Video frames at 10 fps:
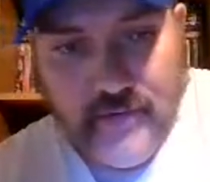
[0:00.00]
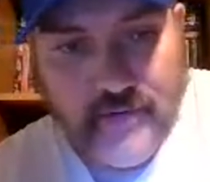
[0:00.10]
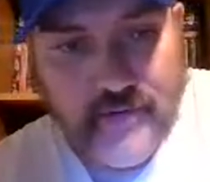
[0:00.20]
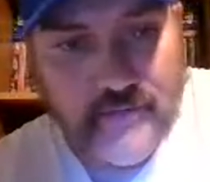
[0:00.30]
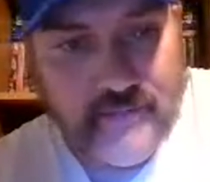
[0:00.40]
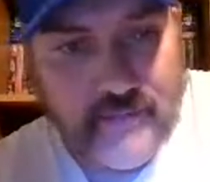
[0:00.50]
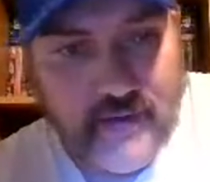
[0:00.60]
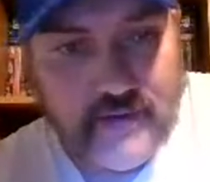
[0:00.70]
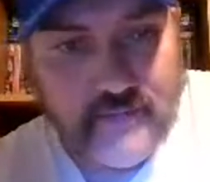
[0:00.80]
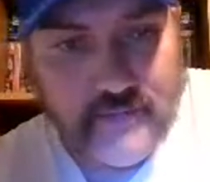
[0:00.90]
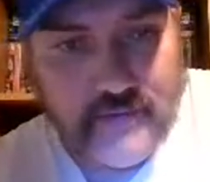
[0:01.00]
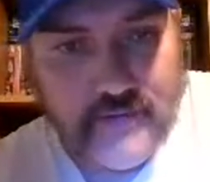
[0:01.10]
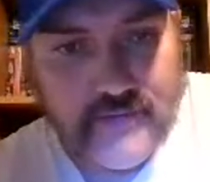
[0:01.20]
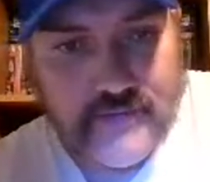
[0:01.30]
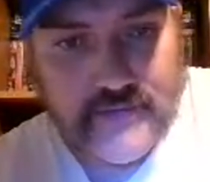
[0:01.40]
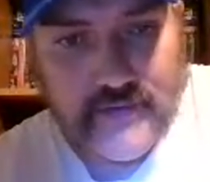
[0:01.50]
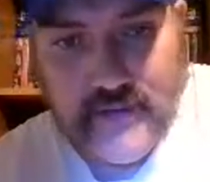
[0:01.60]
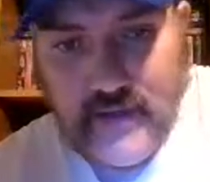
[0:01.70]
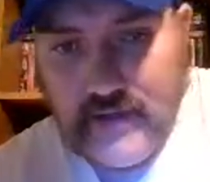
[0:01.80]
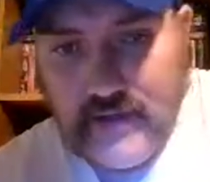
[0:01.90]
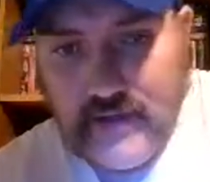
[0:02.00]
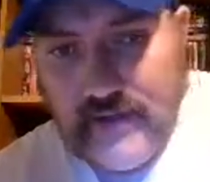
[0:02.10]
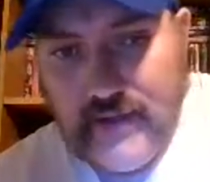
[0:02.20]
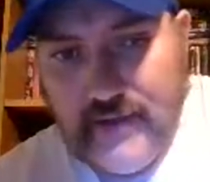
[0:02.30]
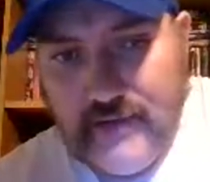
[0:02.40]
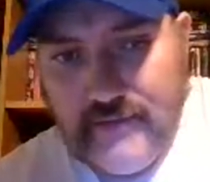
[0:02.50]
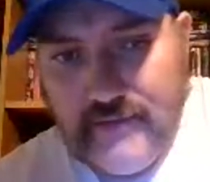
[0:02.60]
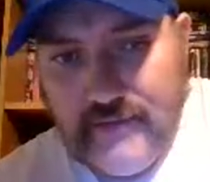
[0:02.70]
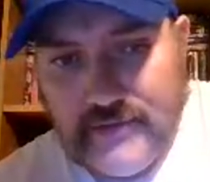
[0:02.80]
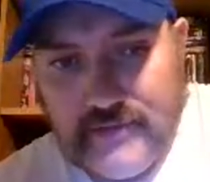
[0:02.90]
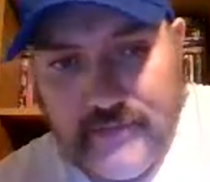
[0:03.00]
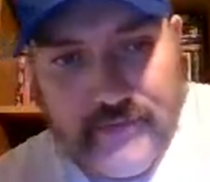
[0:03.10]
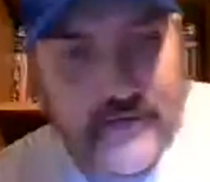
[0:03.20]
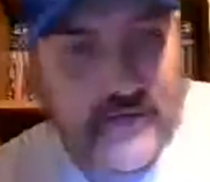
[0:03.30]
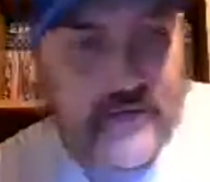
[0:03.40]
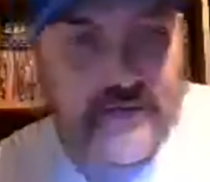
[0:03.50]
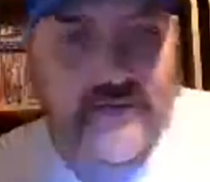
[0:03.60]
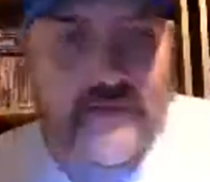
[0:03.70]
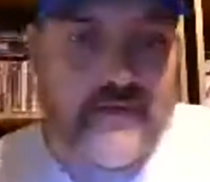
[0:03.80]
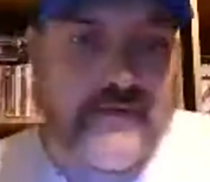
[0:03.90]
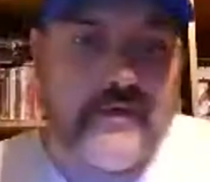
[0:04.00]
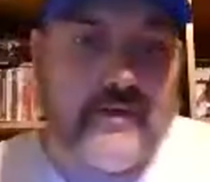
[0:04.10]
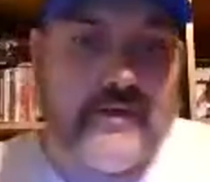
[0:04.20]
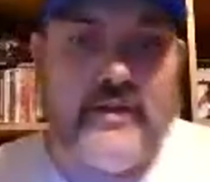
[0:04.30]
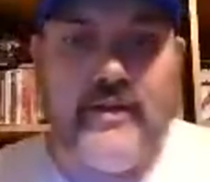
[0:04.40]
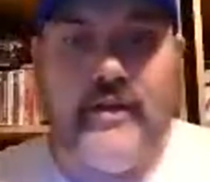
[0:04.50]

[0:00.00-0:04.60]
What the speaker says: Playboy Mike Rose and Kathy Lane, which one day I'm going to do a